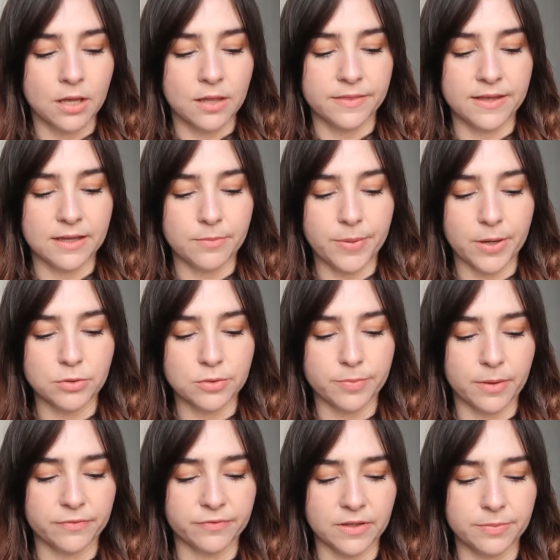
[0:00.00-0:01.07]
The Powder
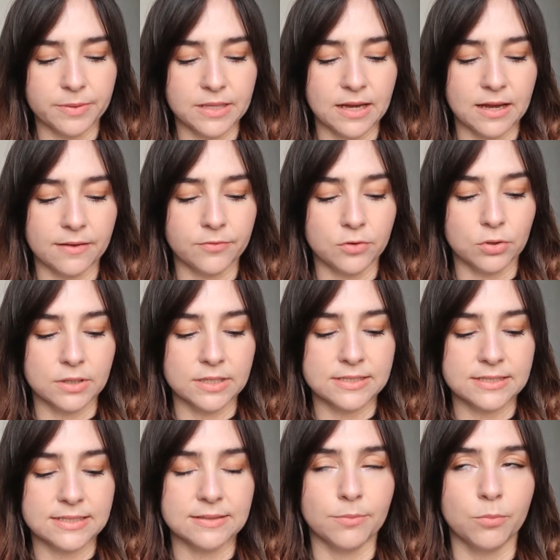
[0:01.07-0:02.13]
Puff Lippie that I've got
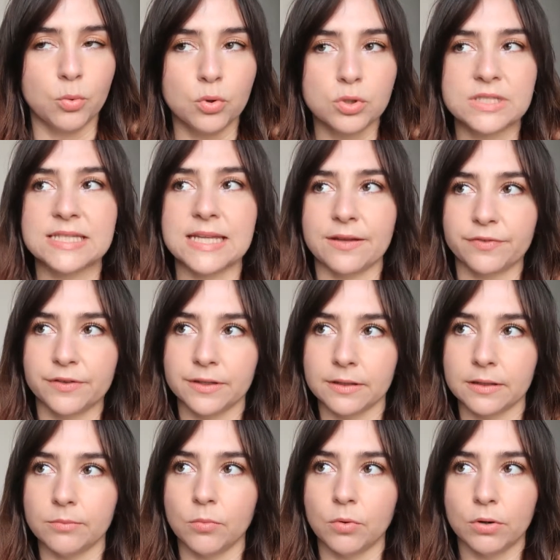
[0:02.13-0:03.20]
is most
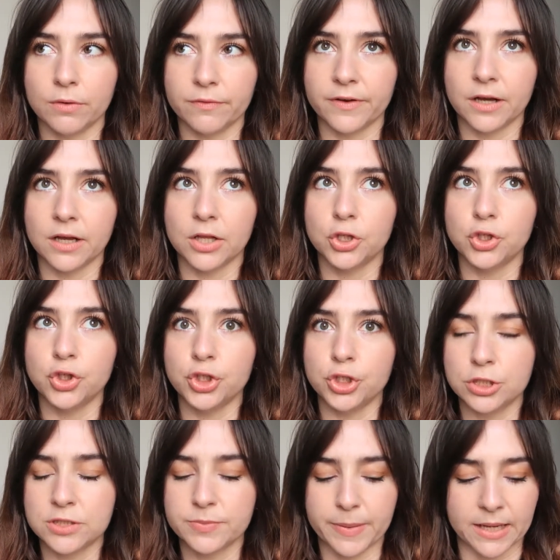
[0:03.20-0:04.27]
definitely more of a
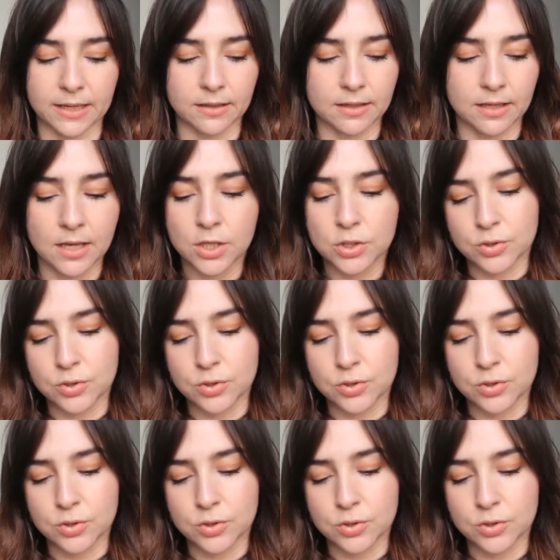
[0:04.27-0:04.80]
nude pink.